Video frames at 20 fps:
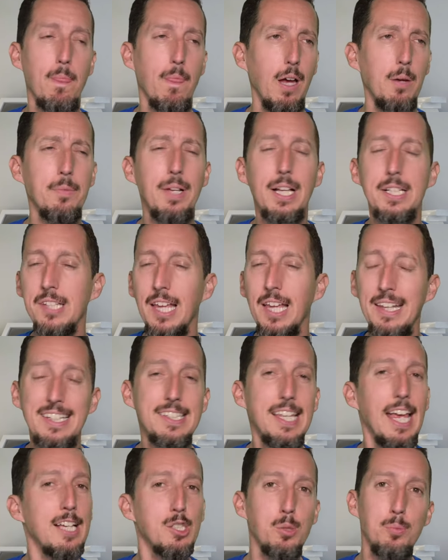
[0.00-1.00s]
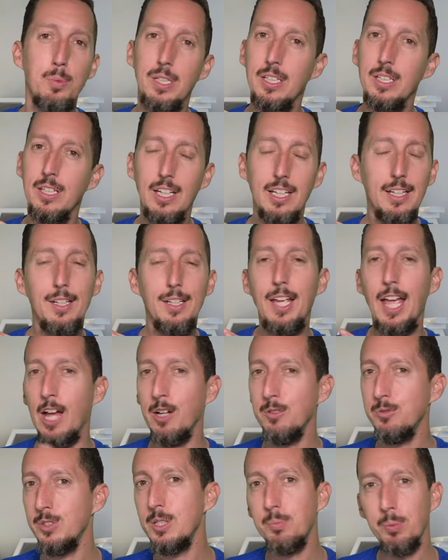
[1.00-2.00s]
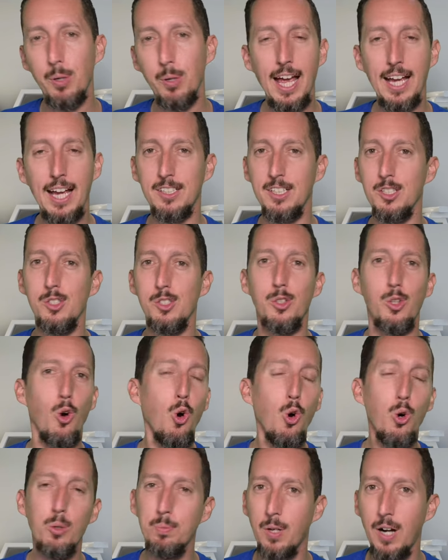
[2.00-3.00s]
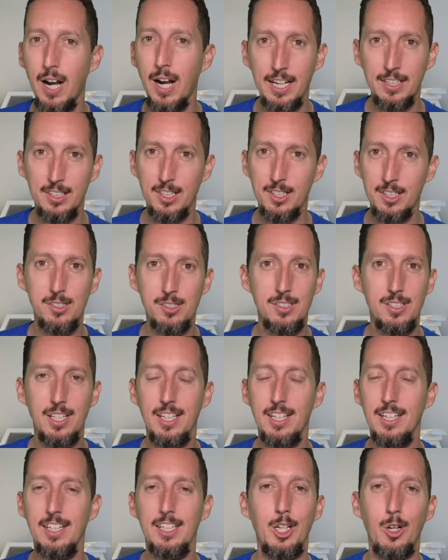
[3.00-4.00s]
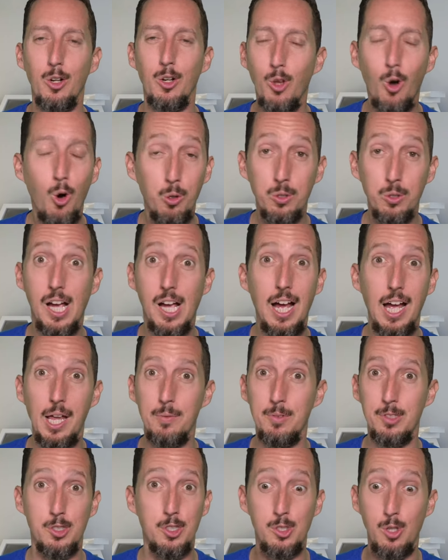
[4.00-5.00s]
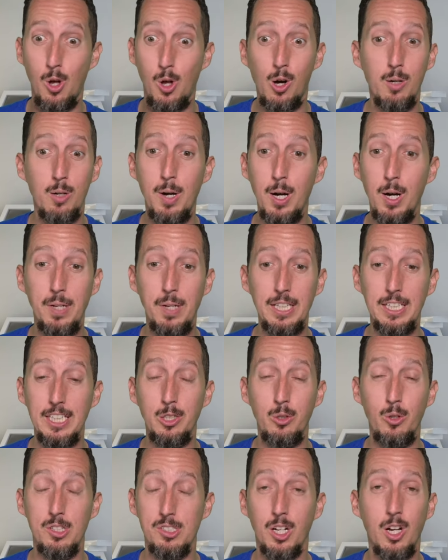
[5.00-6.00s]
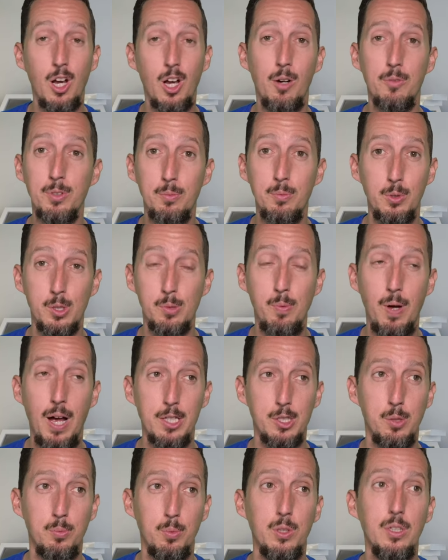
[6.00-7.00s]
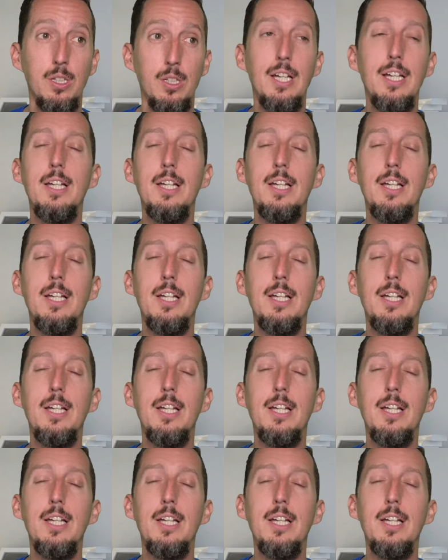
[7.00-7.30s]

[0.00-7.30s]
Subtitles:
I'm not saying this has to be every practice, the whole practice, you know, the whole time is just all about making you as uncomfortable as possible.